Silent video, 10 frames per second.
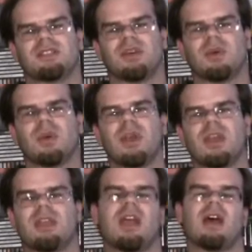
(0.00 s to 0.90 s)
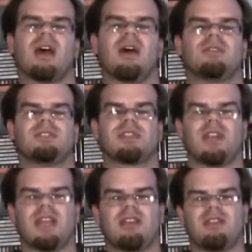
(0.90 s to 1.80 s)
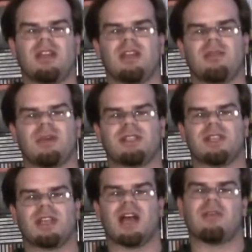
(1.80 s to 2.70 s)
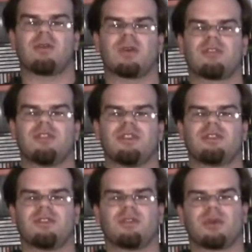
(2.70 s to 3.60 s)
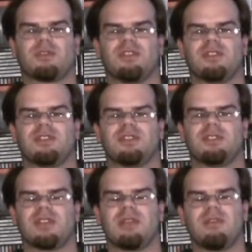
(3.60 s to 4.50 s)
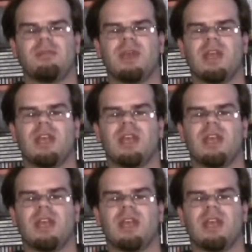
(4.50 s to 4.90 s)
So yeah, I'm just going to end right here by saying I'm Quick Freeze from Quick Freeze's Game Room,